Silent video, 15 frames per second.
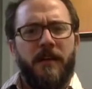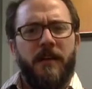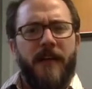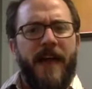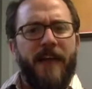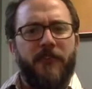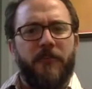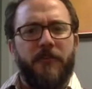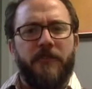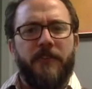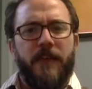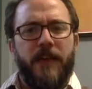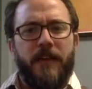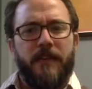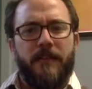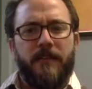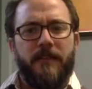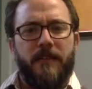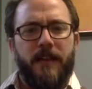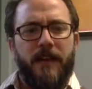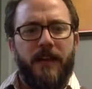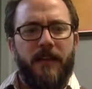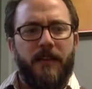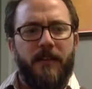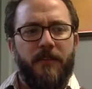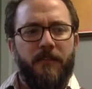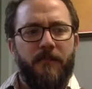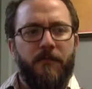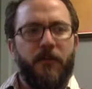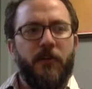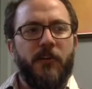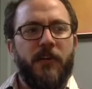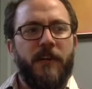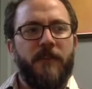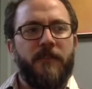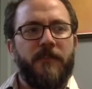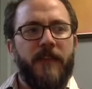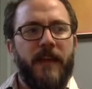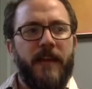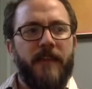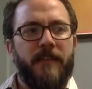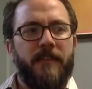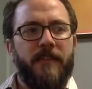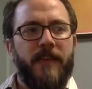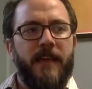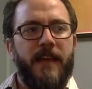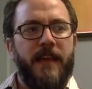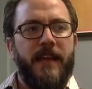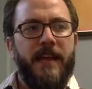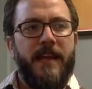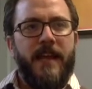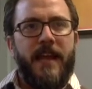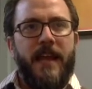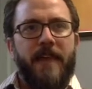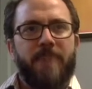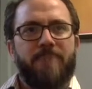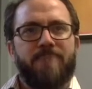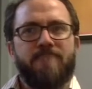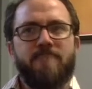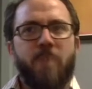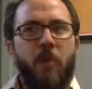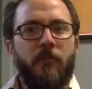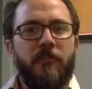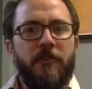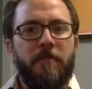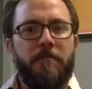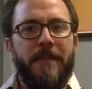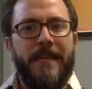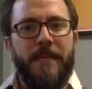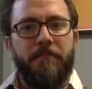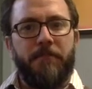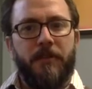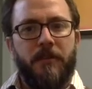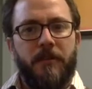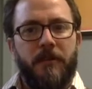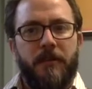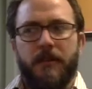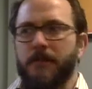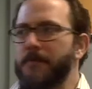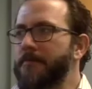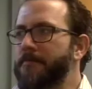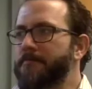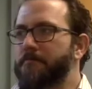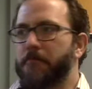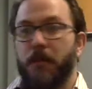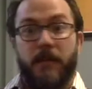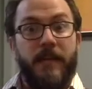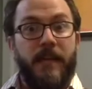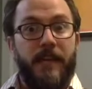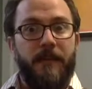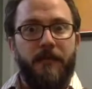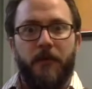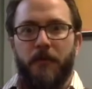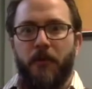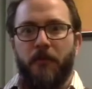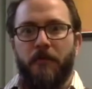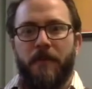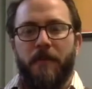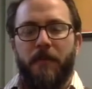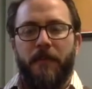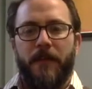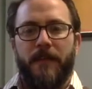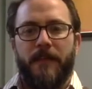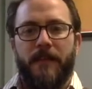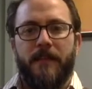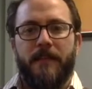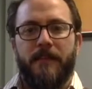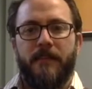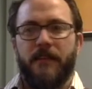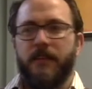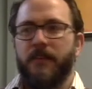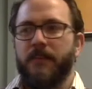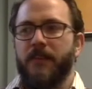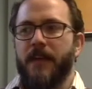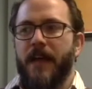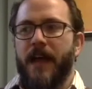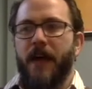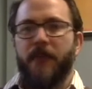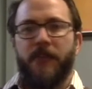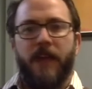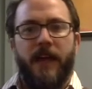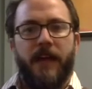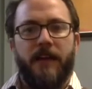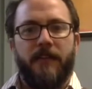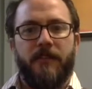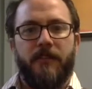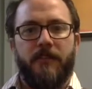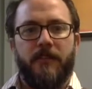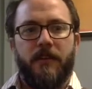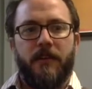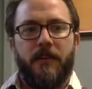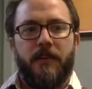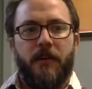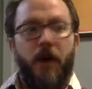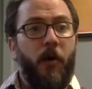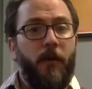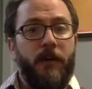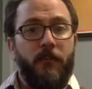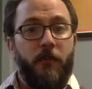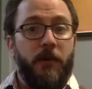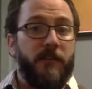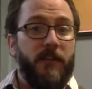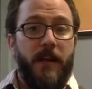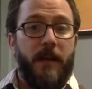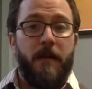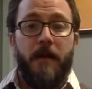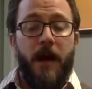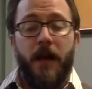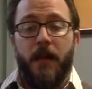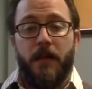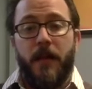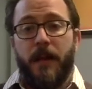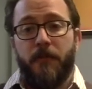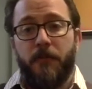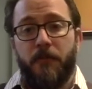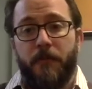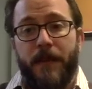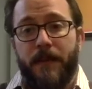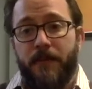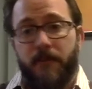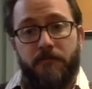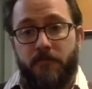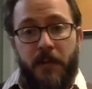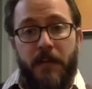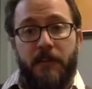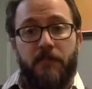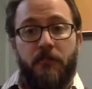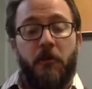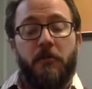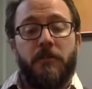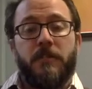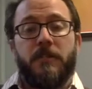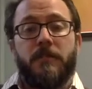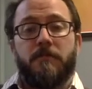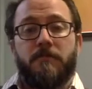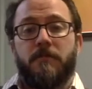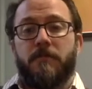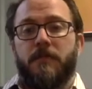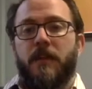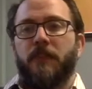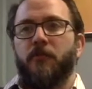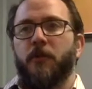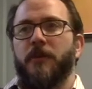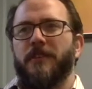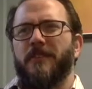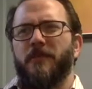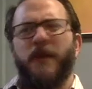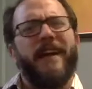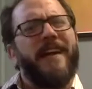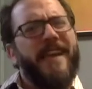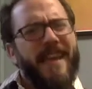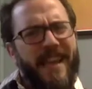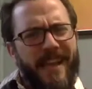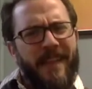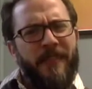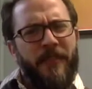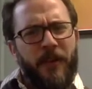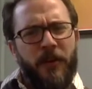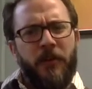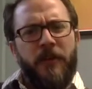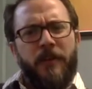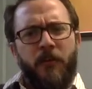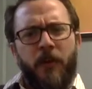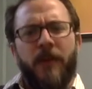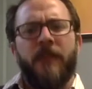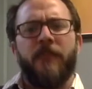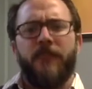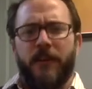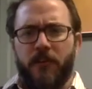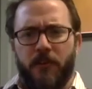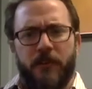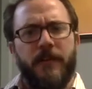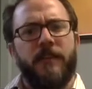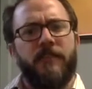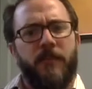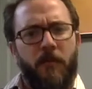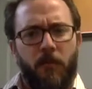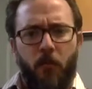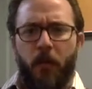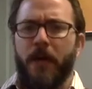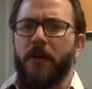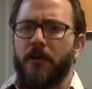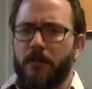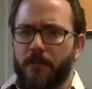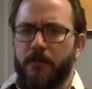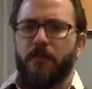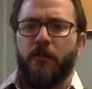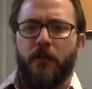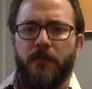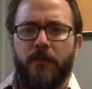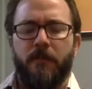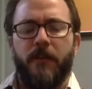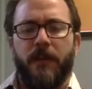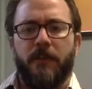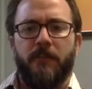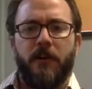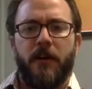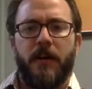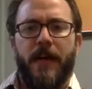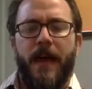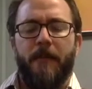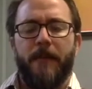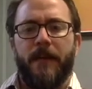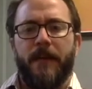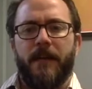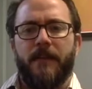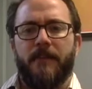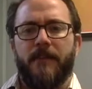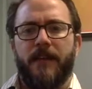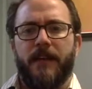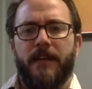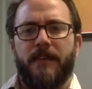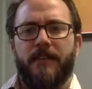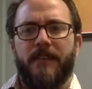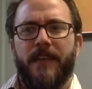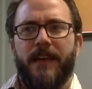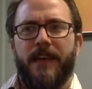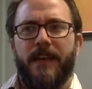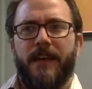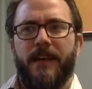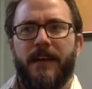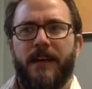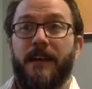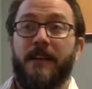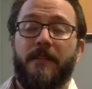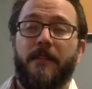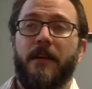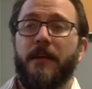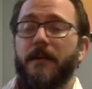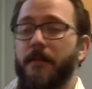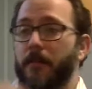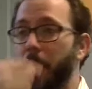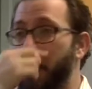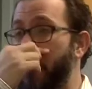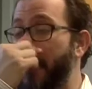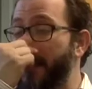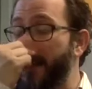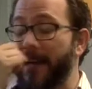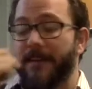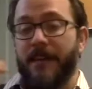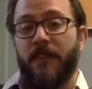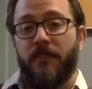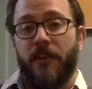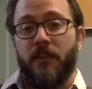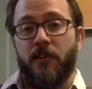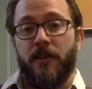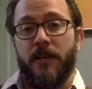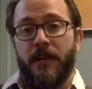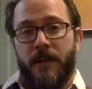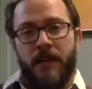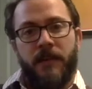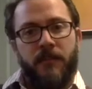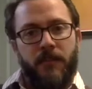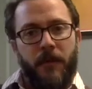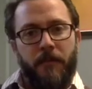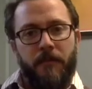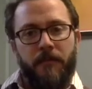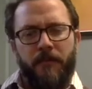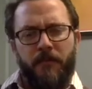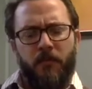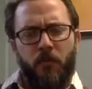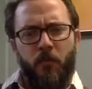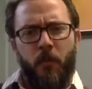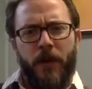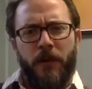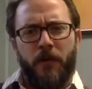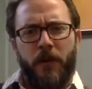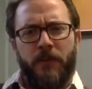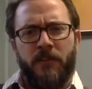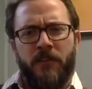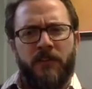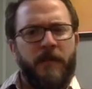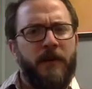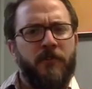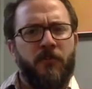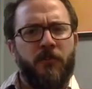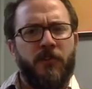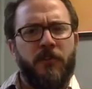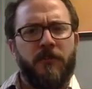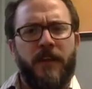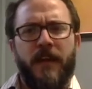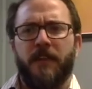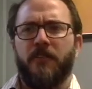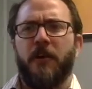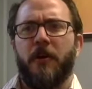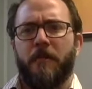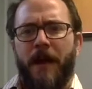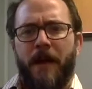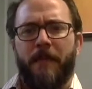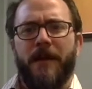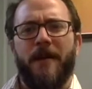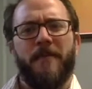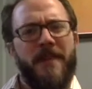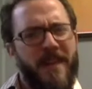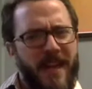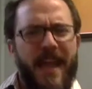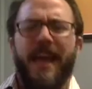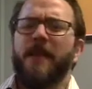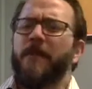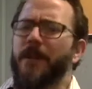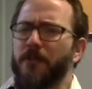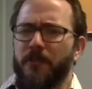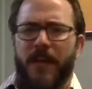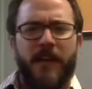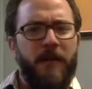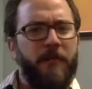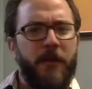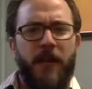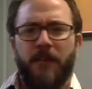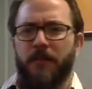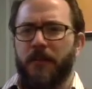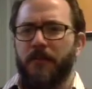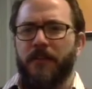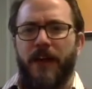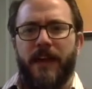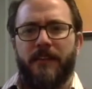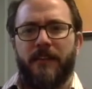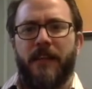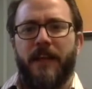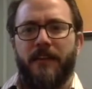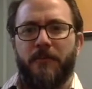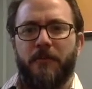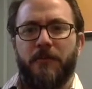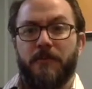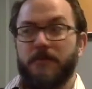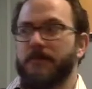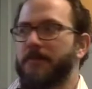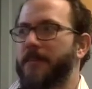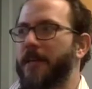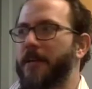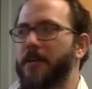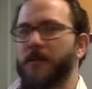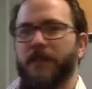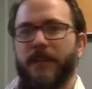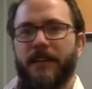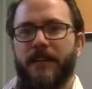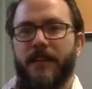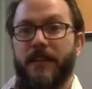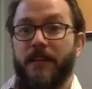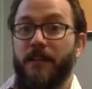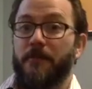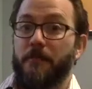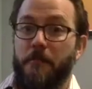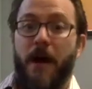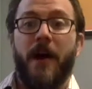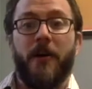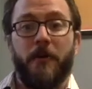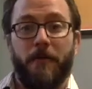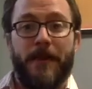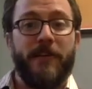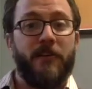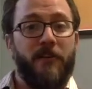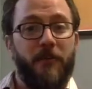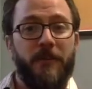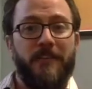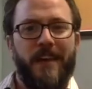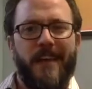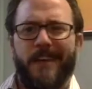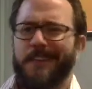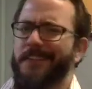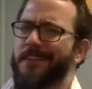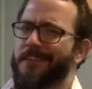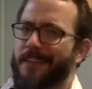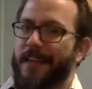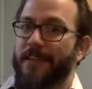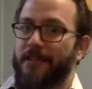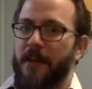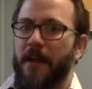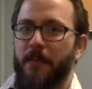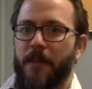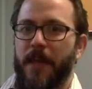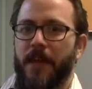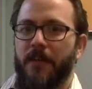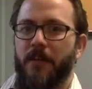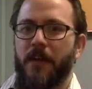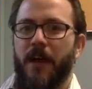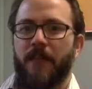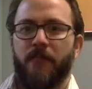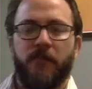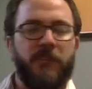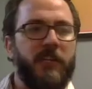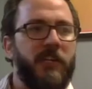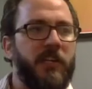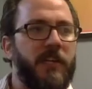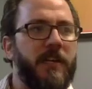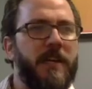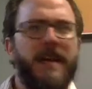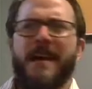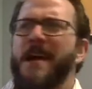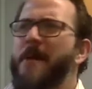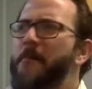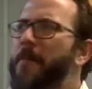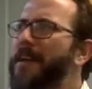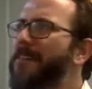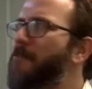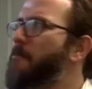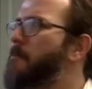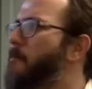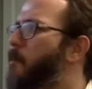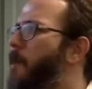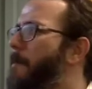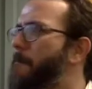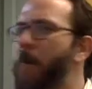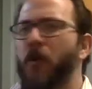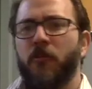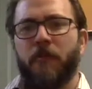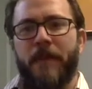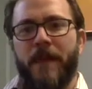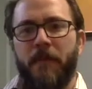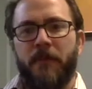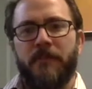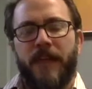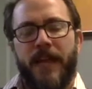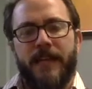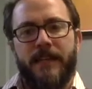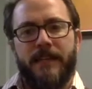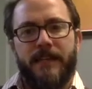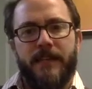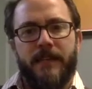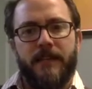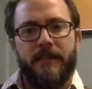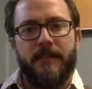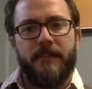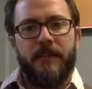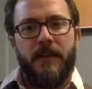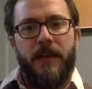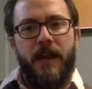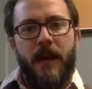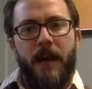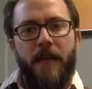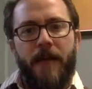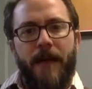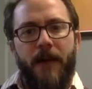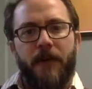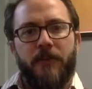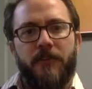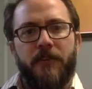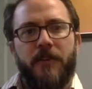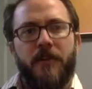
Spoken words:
natural science, this version of science that most people believe, or most people think that this is how science always works. And in a lot of respects, science totally does work this way. In the early 20th century, some weird sorts of things started happening in science that, and in the late 19th century, some weird questions about social science started popping up. Anybody who's taken a philosophy of science class will tell you that like this modern picture of what science is, that's not the end of the conversation. But it's what most people's ideas about